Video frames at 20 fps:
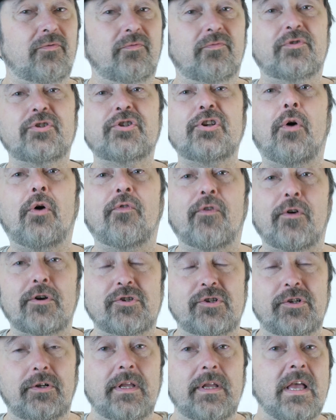so
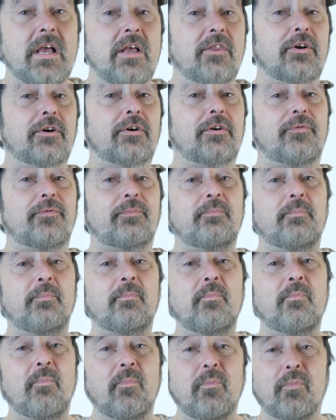versatile. There are
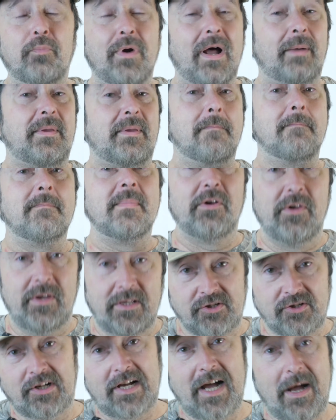probably
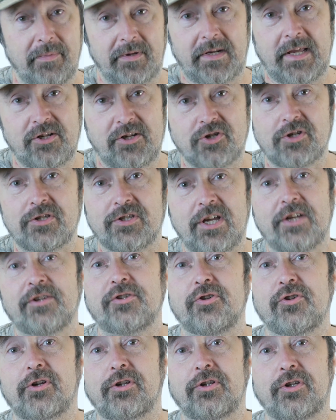millions of combinations that
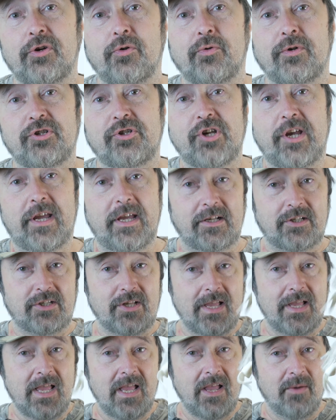you can do with jigs.
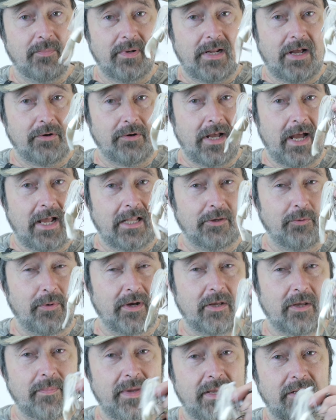But I would highly
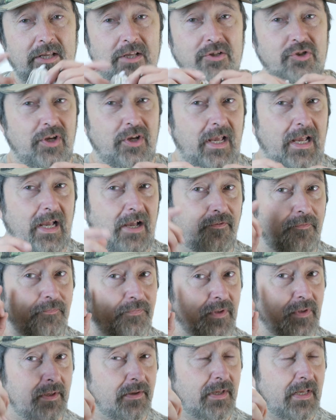recommend that you have
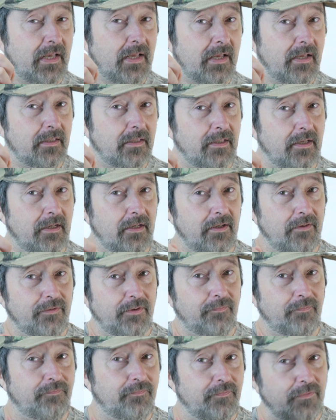
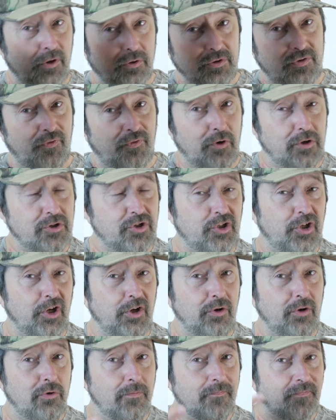those first
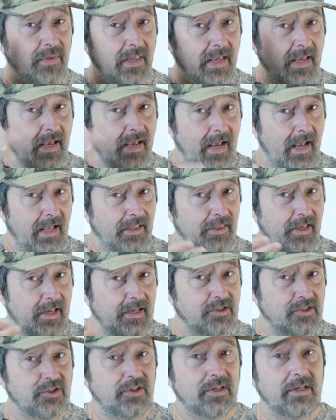2 and
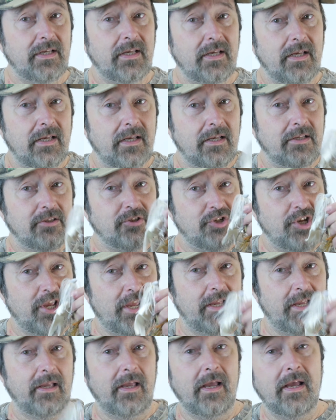this
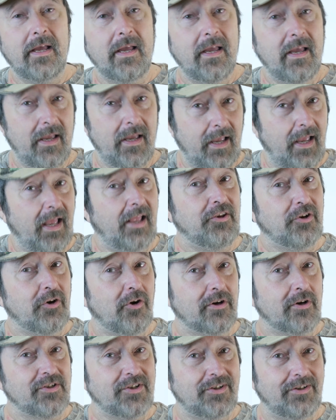jig in your
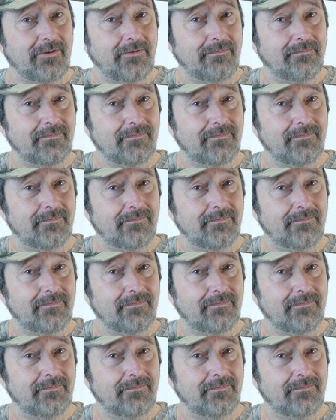arsenal.